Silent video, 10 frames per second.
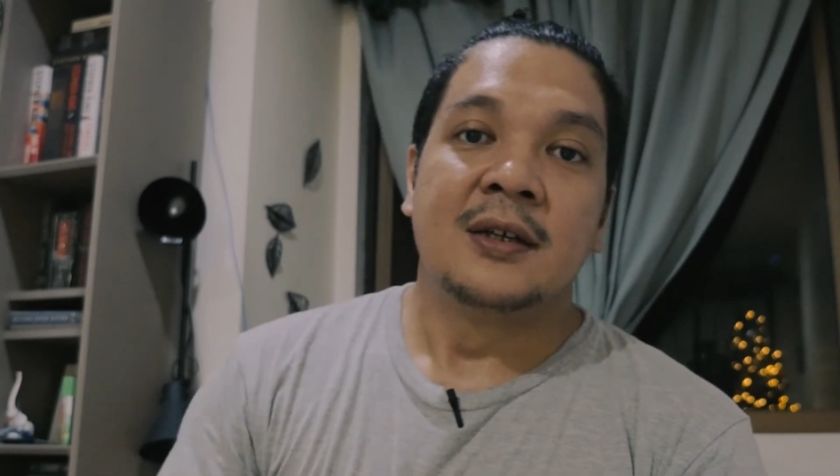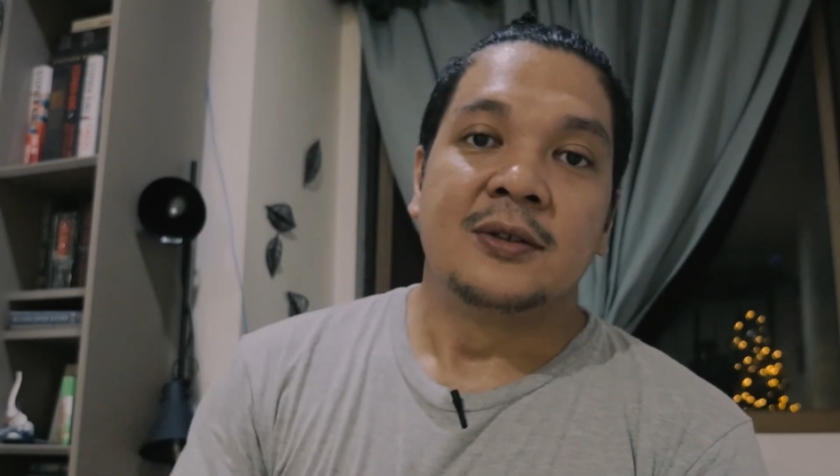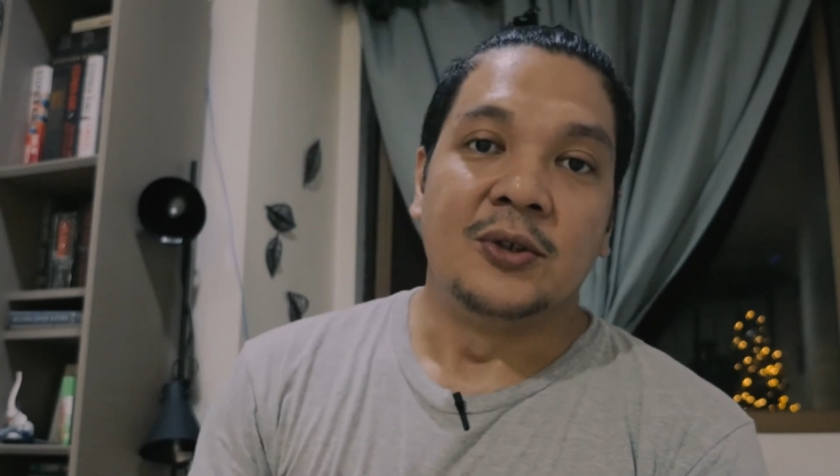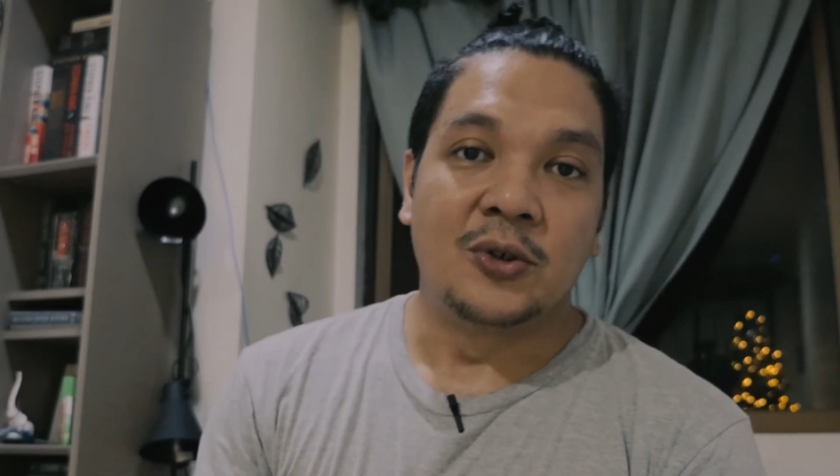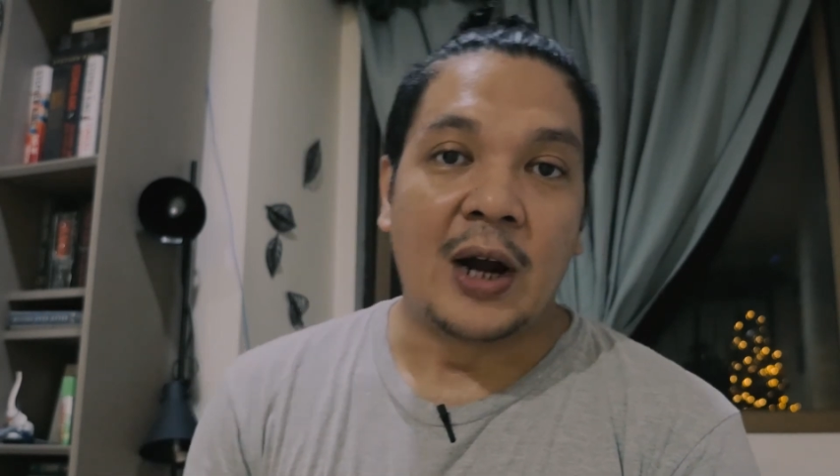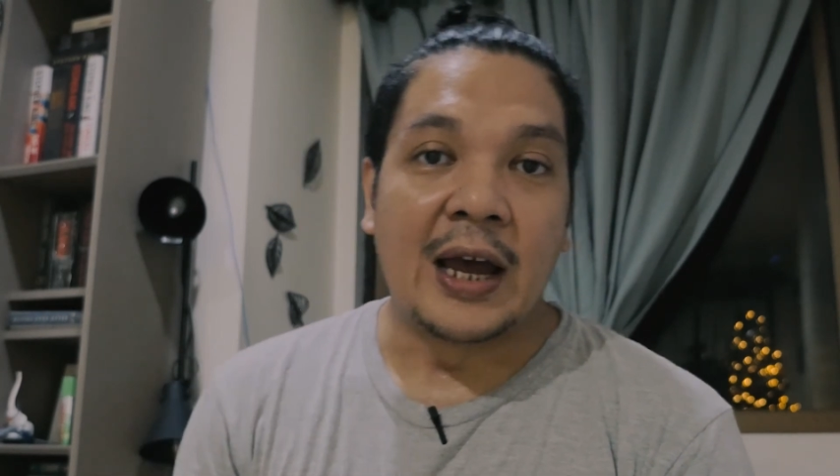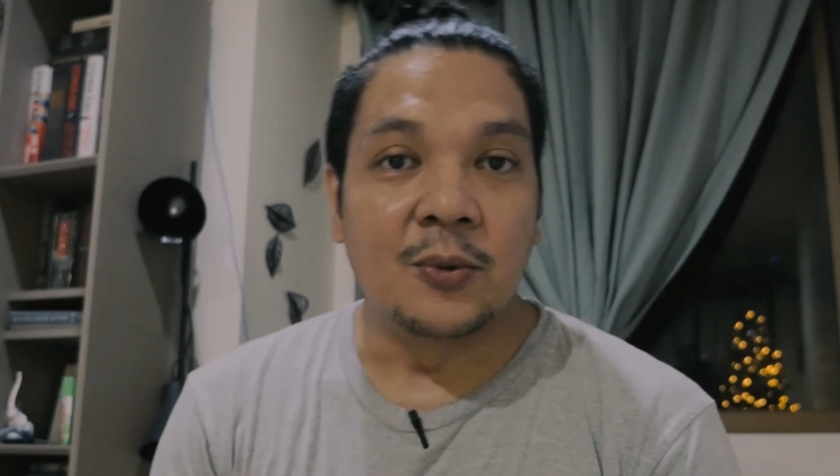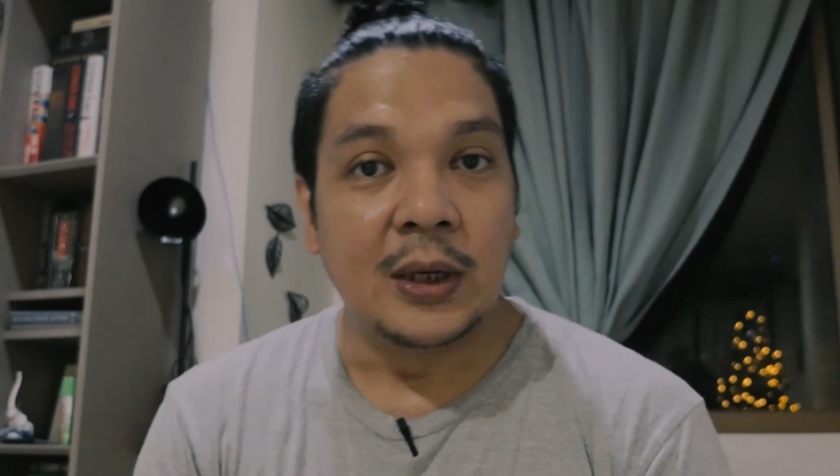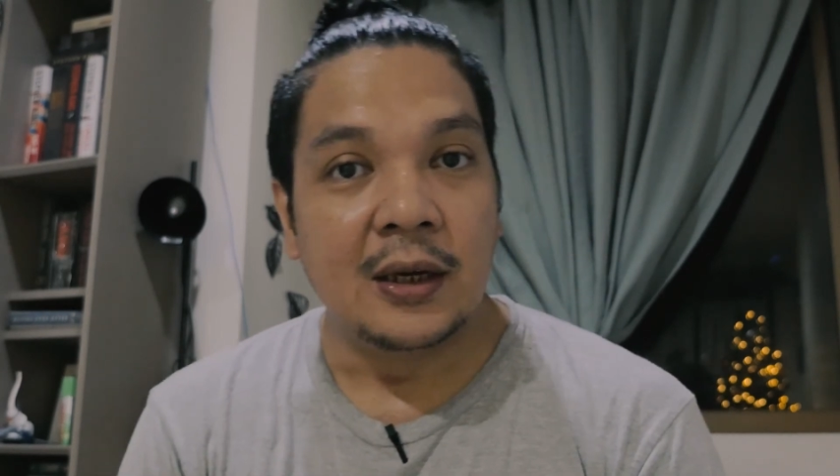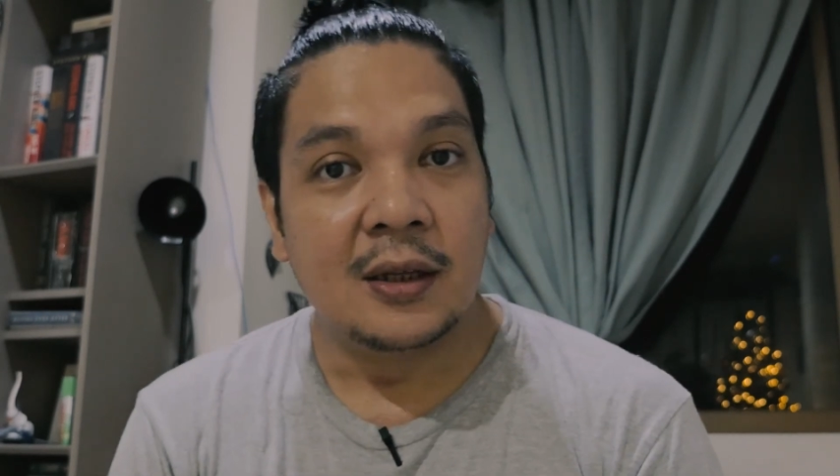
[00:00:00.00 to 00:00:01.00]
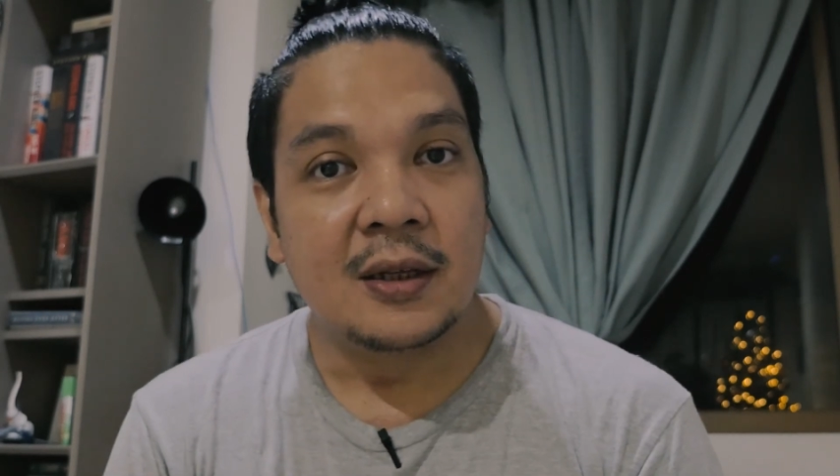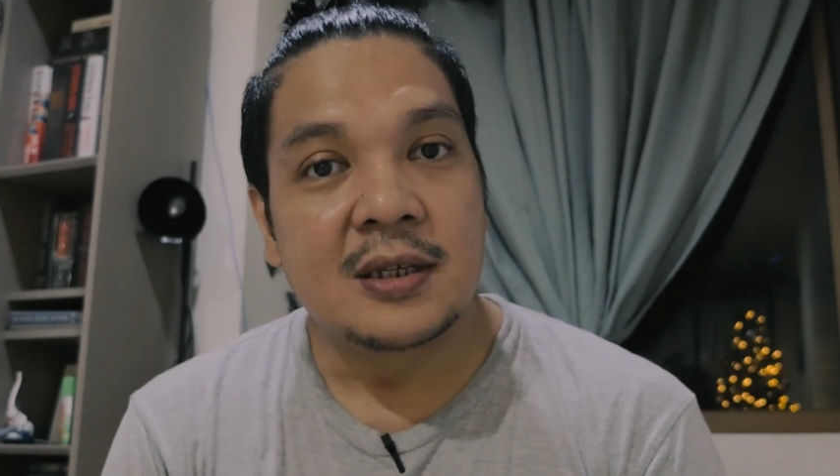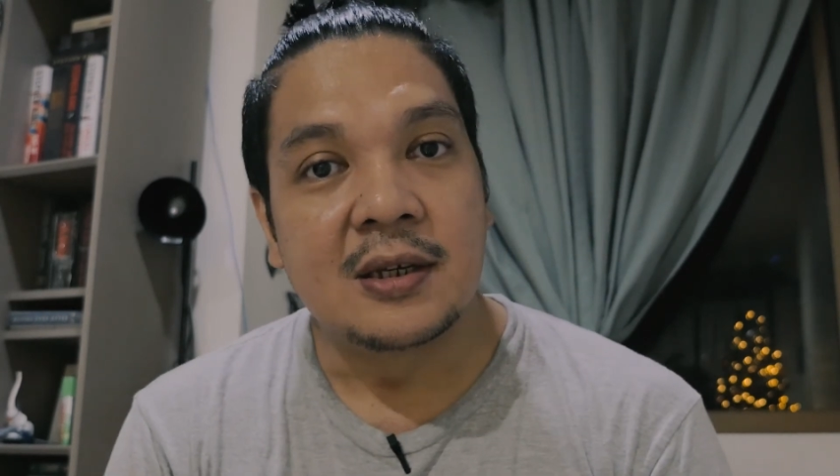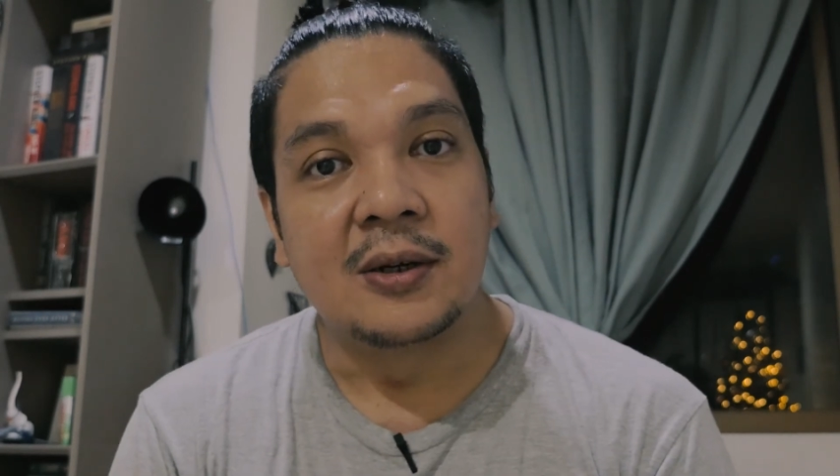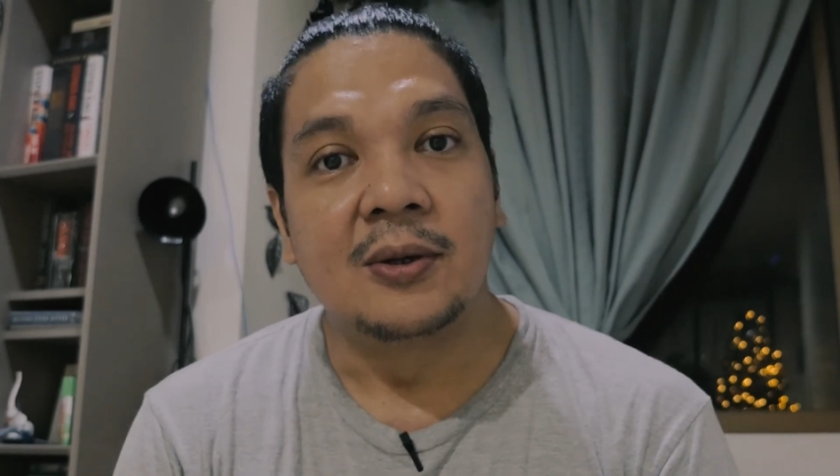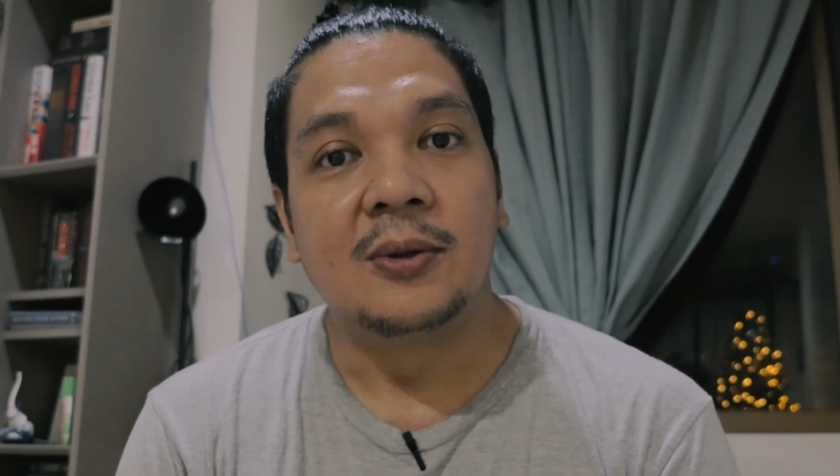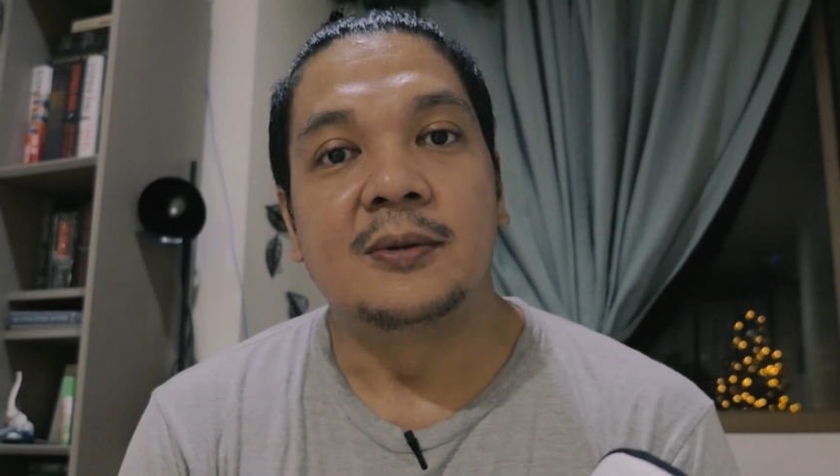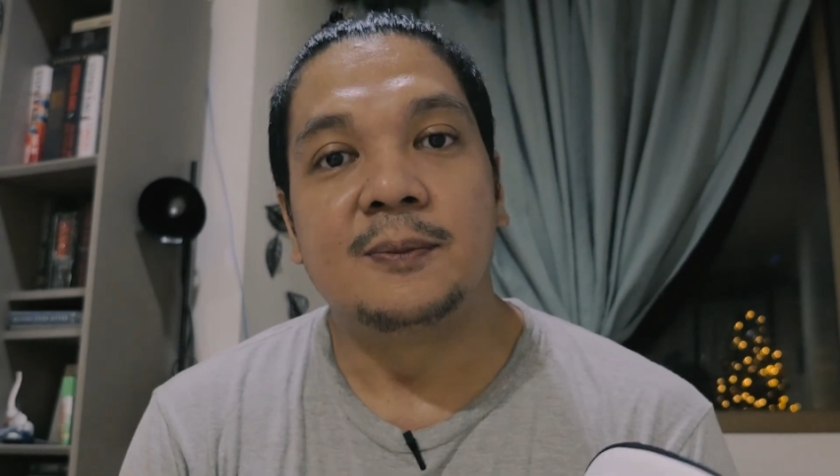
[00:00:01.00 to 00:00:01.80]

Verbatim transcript: to try wheels so